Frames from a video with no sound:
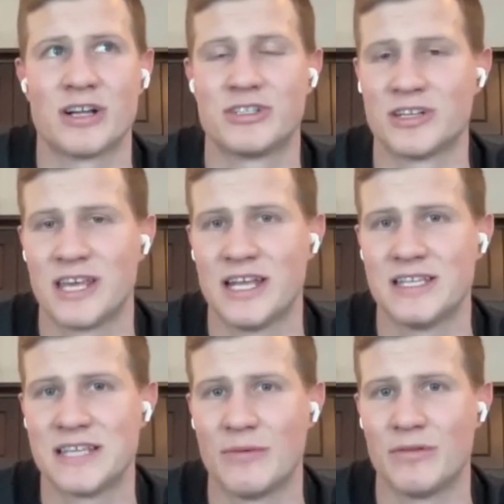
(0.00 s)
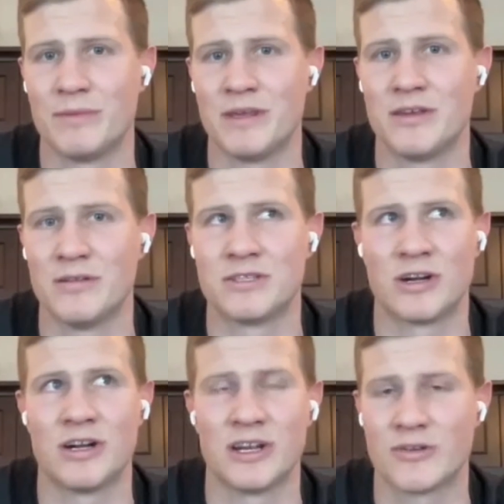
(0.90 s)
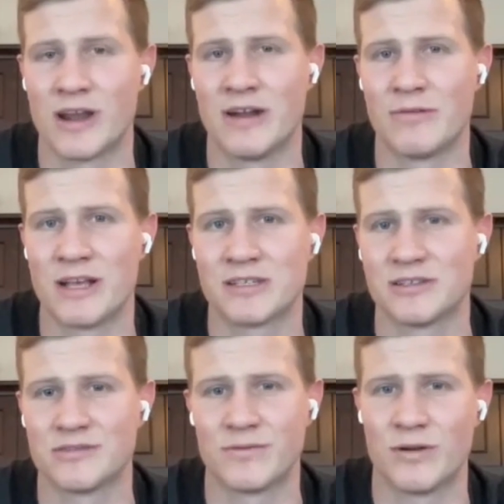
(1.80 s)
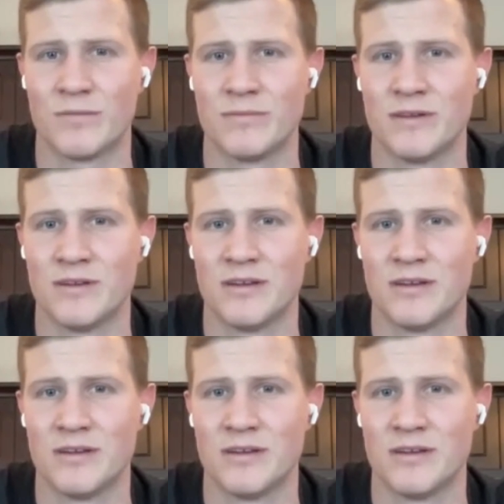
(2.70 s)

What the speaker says: structured kids that will be good, turn into great wrestlers for them.